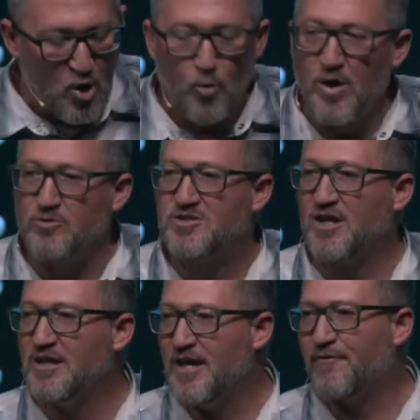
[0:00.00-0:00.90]
will
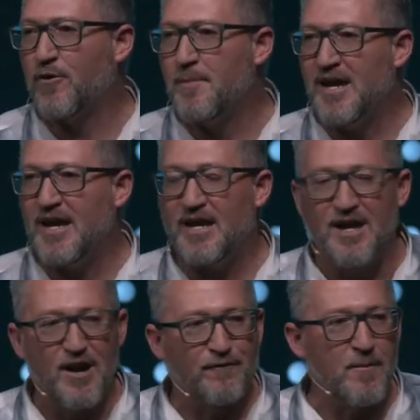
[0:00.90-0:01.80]
deliver me
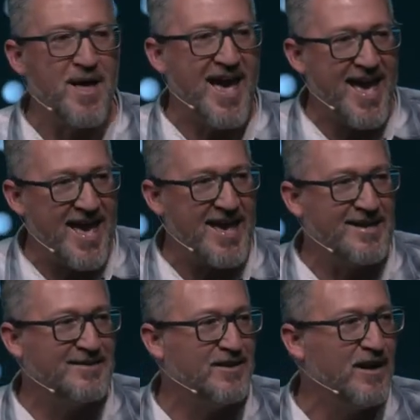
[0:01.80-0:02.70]
from the
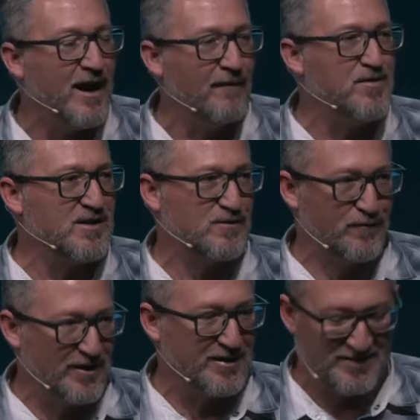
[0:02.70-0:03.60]
hand of this
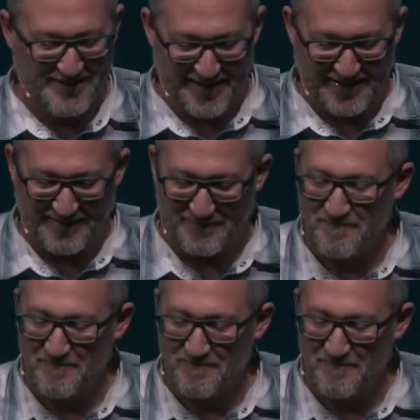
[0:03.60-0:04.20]
Philistine.